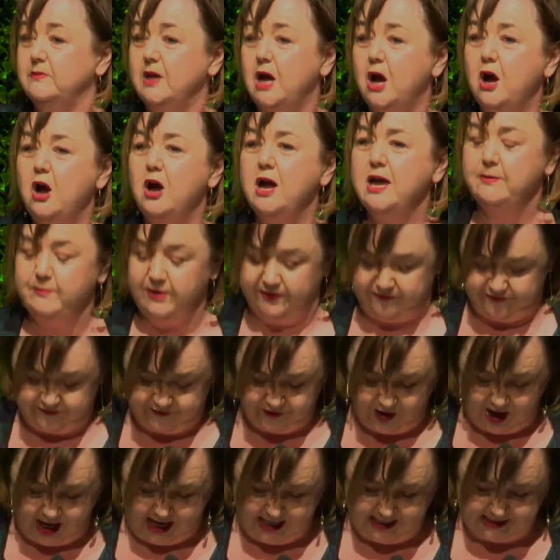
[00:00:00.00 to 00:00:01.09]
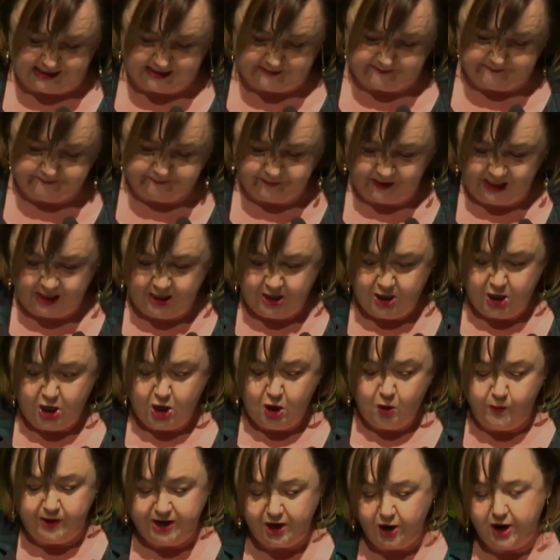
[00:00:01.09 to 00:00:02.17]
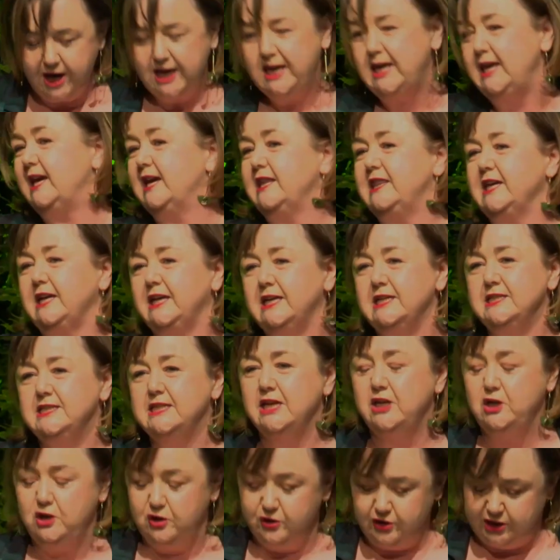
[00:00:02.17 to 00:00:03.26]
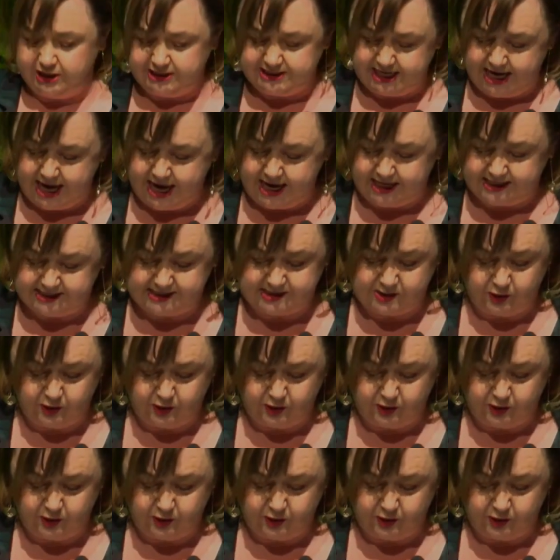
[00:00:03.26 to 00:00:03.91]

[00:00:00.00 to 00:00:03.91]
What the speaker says: I am afraid. When I hear the continued attacks